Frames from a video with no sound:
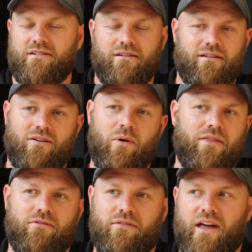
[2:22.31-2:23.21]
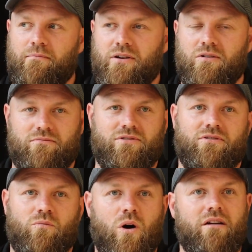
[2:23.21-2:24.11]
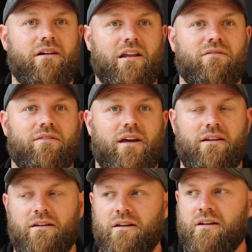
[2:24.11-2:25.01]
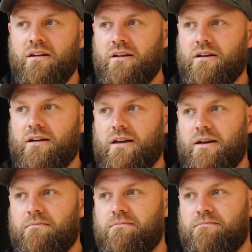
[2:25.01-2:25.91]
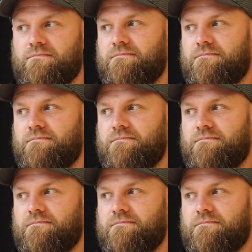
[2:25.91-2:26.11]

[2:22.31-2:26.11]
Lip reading: and the weather and that becomes somewhat irrelevant then.